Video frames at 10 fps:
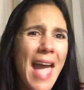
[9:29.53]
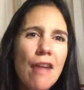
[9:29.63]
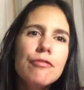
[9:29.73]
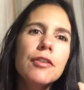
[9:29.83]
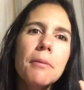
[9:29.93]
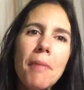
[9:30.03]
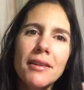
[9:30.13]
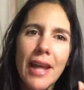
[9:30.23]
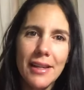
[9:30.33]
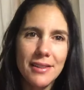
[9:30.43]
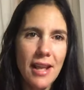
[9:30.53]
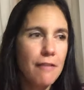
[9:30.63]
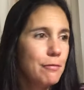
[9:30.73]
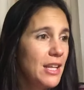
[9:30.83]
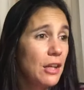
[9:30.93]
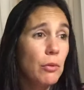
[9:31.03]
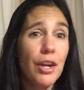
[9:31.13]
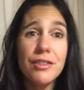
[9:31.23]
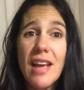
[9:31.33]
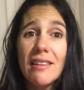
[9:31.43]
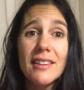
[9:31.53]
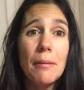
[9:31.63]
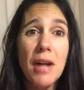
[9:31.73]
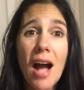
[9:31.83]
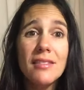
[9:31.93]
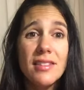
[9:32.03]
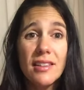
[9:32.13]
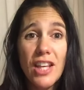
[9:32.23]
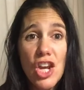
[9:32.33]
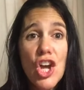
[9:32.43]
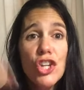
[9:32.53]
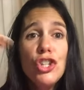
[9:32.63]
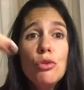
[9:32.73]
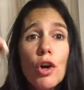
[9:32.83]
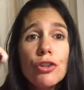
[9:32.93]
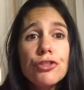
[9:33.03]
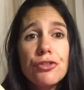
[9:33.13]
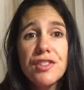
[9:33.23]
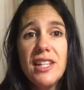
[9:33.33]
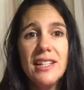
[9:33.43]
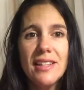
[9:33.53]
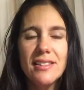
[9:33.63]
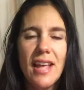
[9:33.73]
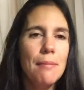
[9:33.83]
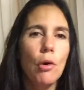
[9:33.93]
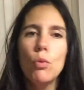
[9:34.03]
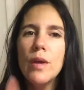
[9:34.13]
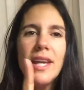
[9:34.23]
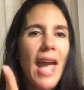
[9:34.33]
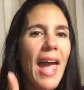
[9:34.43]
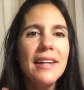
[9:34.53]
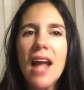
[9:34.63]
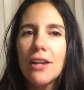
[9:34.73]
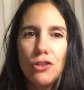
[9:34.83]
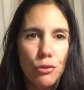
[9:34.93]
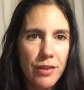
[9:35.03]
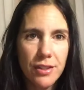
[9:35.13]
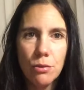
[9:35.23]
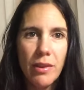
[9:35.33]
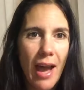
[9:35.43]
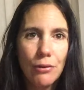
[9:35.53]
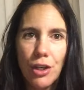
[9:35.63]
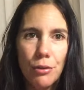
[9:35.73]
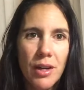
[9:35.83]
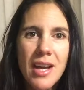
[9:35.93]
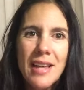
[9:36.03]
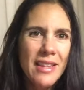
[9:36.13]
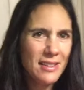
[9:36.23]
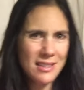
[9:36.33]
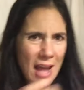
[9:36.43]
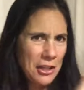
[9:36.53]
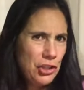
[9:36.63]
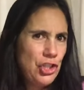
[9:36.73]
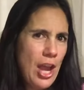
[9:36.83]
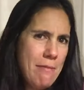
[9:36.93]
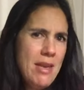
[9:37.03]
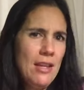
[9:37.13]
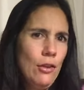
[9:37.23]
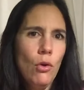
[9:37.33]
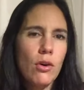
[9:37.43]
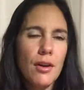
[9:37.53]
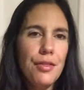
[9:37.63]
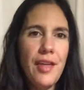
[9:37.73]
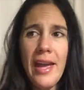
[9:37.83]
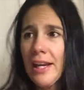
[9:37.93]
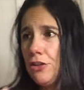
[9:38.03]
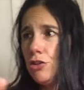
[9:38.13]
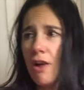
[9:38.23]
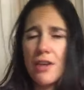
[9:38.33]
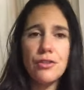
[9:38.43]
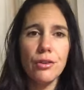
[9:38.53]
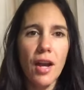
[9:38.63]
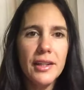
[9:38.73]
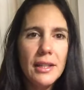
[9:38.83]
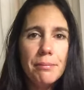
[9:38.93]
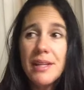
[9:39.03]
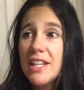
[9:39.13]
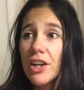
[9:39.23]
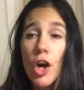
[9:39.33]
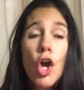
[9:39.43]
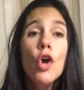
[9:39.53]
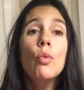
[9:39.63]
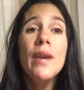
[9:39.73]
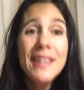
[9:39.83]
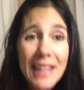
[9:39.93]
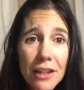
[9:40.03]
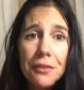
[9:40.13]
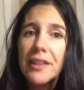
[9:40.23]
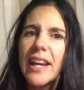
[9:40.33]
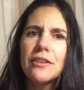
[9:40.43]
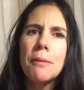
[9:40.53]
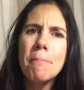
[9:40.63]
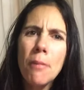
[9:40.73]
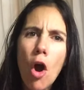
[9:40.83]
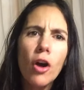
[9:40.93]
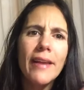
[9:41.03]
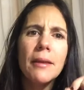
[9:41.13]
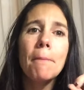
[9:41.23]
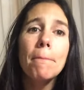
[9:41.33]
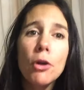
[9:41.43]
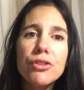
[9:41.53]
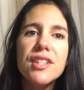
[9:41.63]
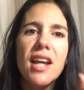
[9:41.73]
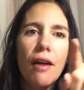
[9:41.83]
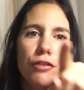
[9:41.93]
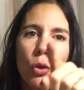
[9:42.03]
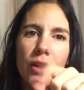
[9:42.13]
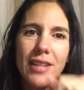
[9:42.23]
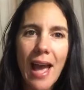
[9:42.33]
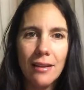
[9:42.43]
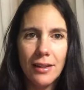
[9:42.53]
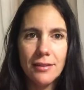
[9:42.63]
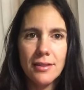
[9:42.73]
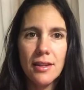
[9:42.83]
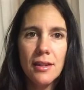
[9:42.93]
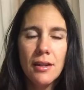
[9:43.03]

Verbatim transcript: Every Monday at staff meeting, we are telling them constantly, you earned your seat at this table. We cannot do this without you. This is not a Jaime and Laura thing and you guys are lucky to be here. We literally at the, are at the mercy of your talents.